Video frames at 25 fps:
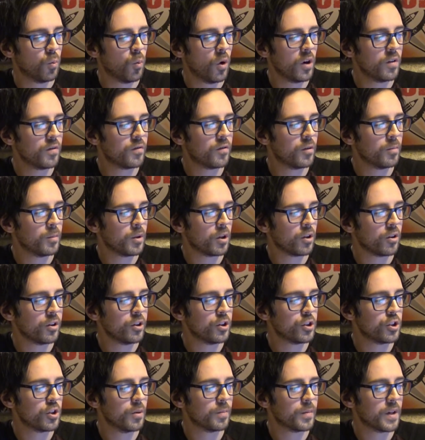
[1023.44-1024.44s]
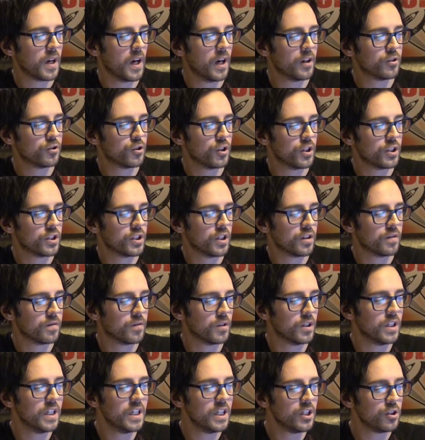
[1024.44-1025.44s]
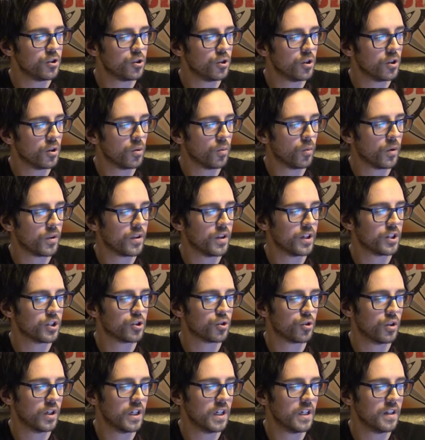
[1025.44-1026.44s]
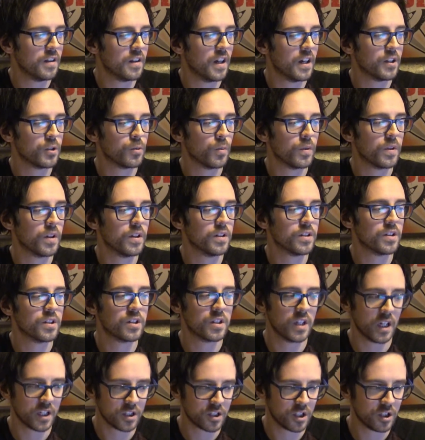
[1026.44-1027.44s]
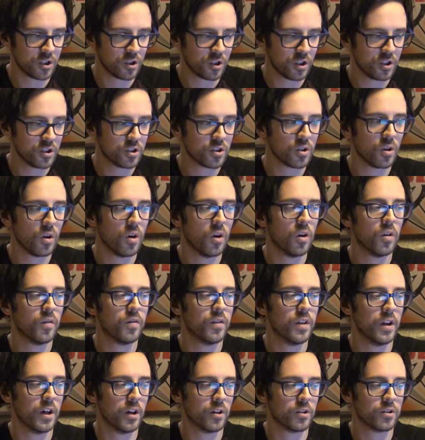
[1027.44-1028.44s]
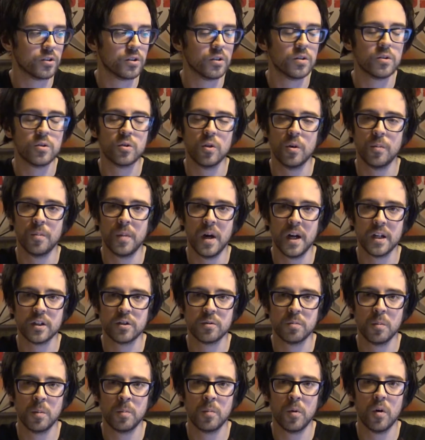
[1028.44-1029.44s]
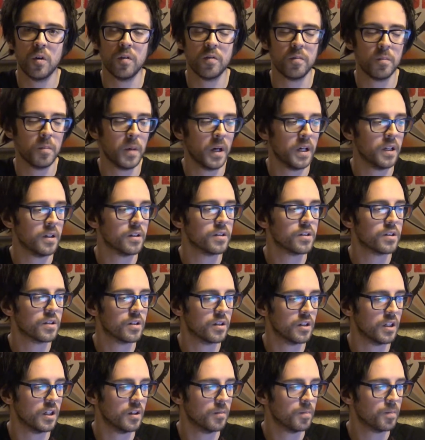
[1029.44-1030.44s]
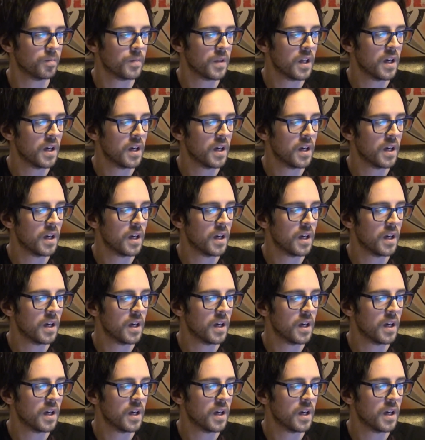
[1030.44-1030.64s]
one from their leadership characteristic for each unit with this trait that is within 6 inches of theirs to a maximum of minus 3.